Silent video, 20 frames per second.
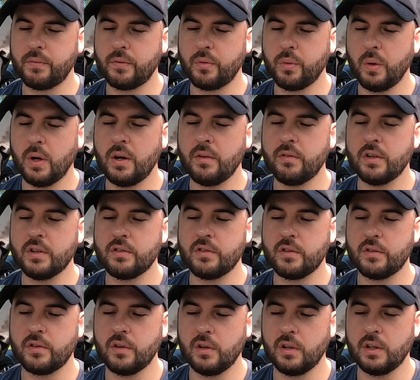
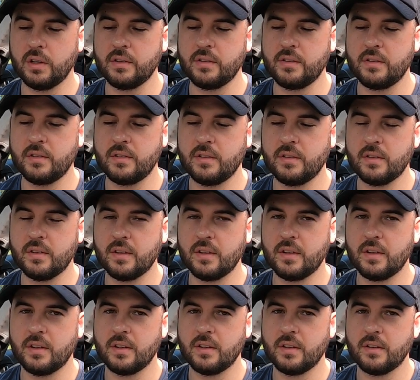$1,200.
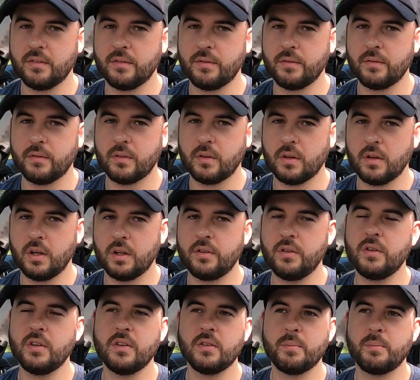I
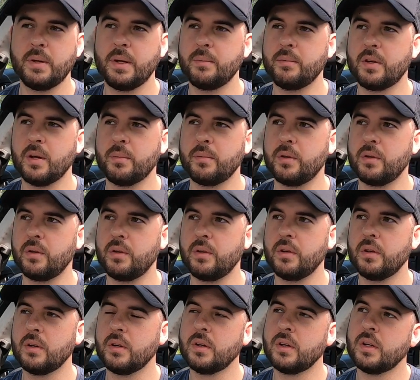took it to BMW.